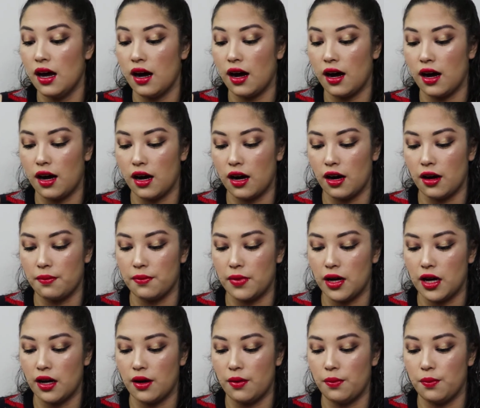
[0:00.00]

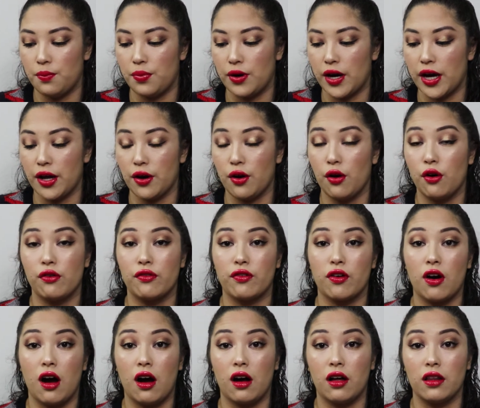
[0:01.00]
But
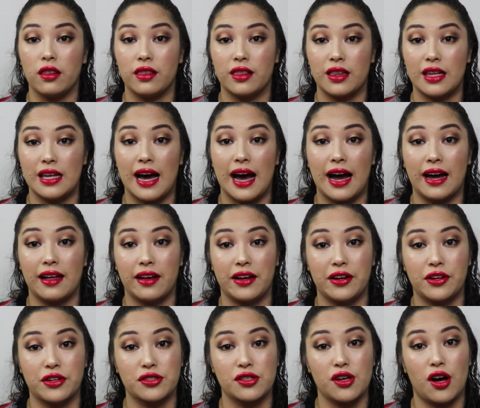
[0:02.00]
overall, the
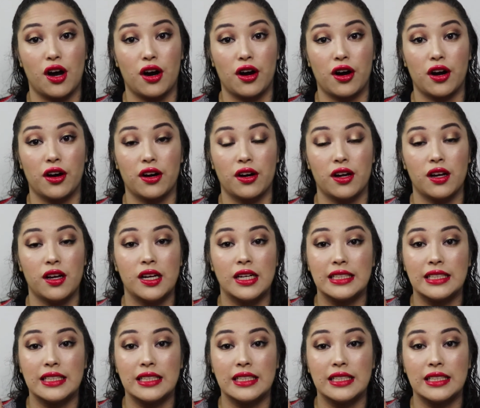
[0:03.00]
highlighters are